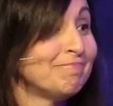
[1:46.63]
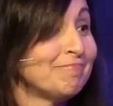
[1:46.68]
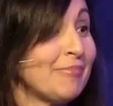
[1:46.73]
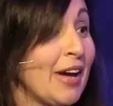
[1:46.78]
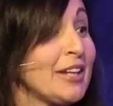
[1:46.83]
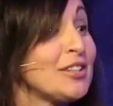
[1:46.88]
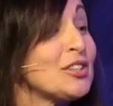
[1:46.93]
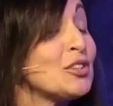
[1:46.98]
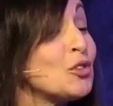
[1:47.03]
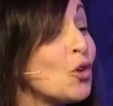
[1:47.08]

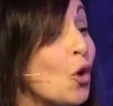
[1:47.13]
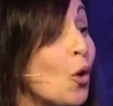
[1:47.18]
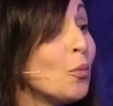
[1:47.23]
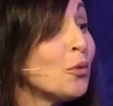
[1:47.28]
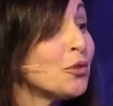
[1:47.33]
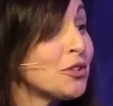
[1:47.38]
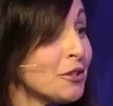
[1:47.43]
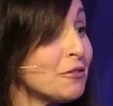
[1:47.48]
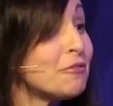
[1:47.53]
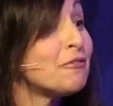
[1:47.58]
It's
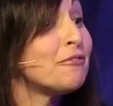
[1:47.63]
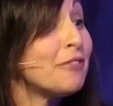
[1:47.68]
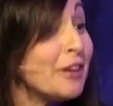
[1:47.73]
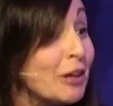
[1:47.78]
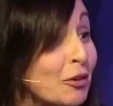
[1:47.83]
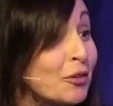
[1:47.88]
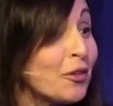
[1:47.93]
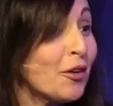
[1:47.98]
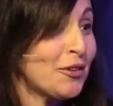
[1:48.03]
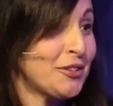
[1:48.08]
normal to
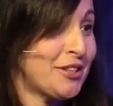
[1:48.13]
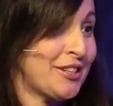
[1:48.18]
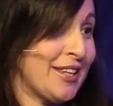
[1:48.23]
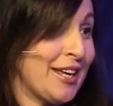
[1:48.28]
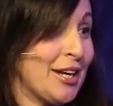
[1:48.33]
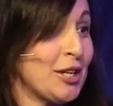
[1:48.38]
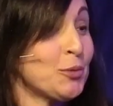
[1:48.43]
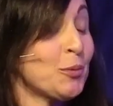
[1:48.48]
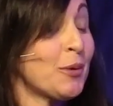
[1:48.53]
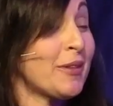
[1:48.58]
feel those
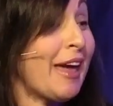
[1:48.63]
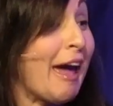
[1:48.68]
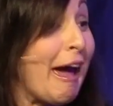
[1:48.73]
things with